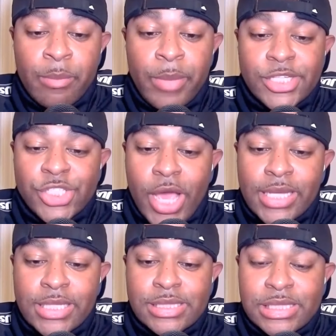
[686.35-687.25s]

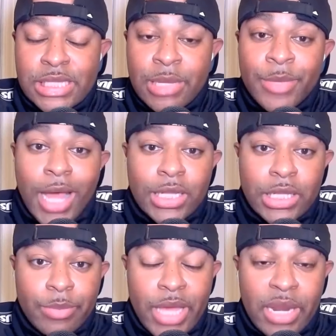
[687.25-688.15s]
Mangina and Slim got
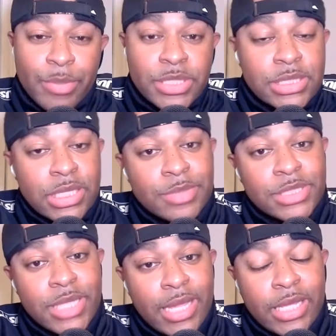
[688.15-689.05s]
eliminated, but Slim
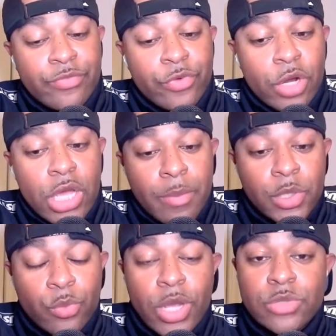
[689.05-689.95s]
stayed in for a
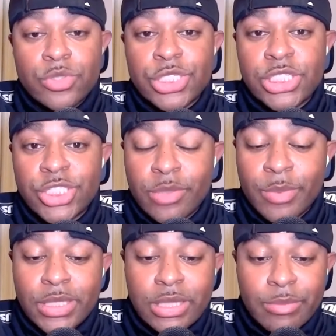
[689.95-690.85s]
couple of rounds when she should have
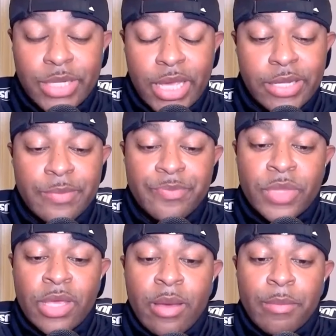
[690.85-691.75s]
been eliminated.
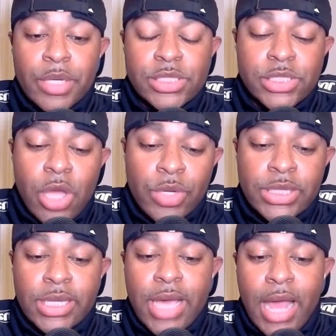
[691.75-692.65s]
But Stoney
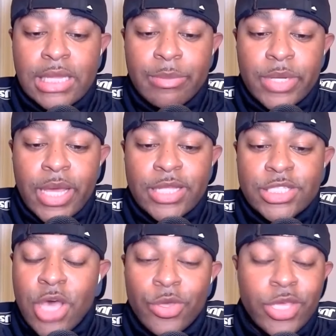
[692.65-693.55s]
then got eliminated.
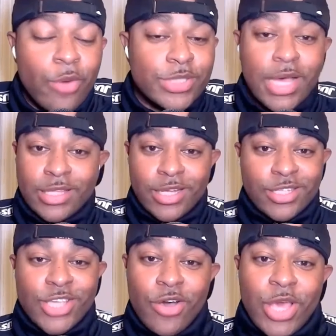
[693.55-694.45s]
Tokyo was out there.
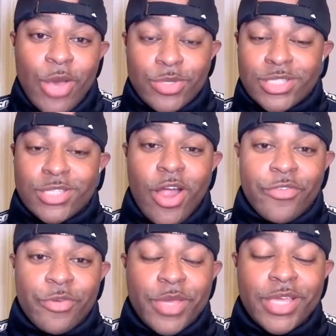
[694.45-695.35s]
Tokyo was a star
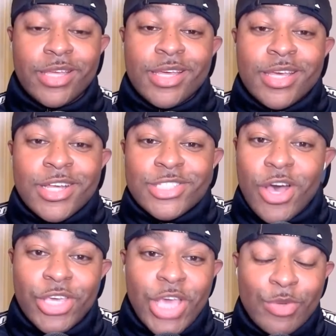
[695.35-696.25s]
for me.
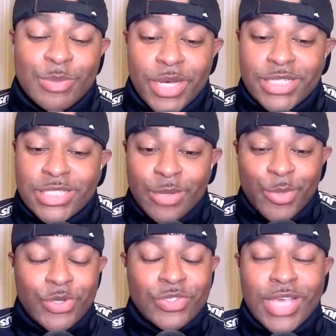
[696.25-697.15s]
Tokyo was busting the
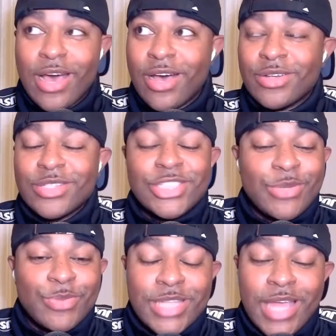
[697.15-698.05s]
moves out.
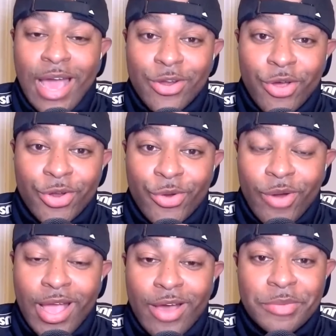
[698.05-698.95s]
She was down there on the
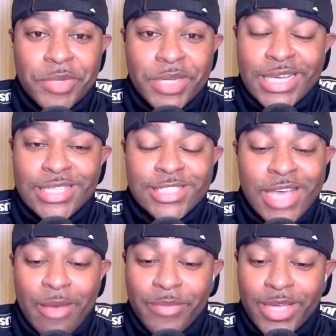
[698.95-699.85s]
ground, them knees. She
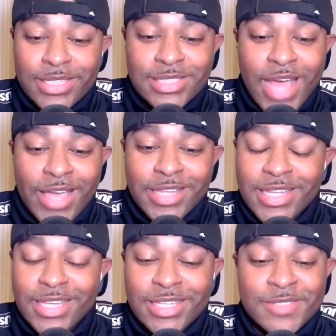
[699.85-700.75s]
got Meg the Stallion
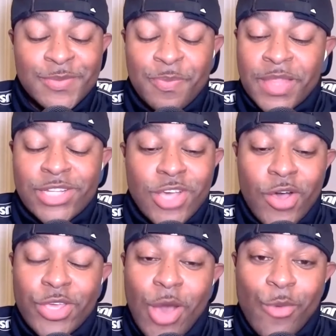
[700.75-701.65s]
knees.
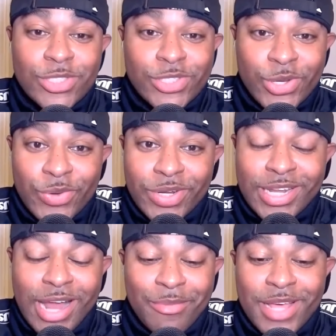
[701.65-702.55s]
Tokyo was doing it.
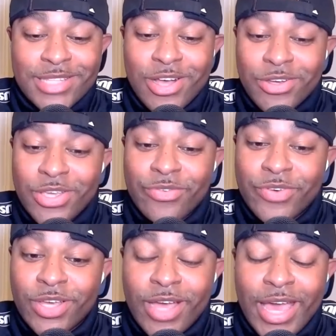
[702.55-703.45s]
And I'm like, Tokyo, for
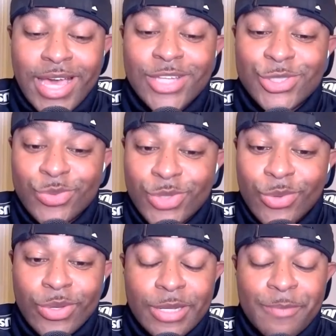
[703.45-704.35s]
your age, you
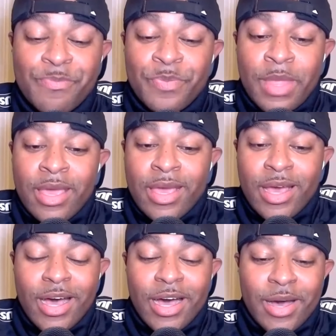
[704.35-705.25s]
doing it.
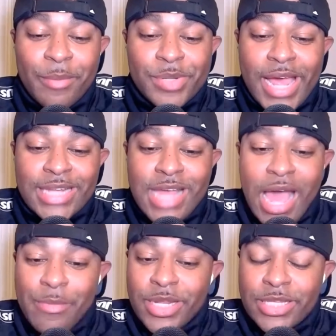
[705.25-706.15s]
Uh, Black
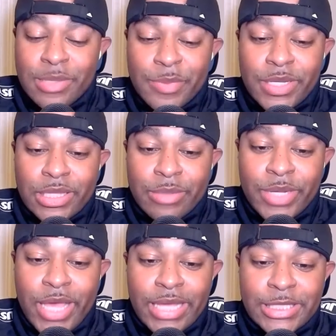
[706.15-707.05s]
Diamond ends up getting
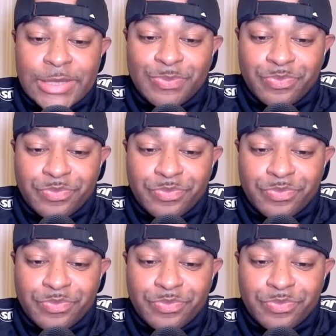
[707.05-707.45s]
eliminated.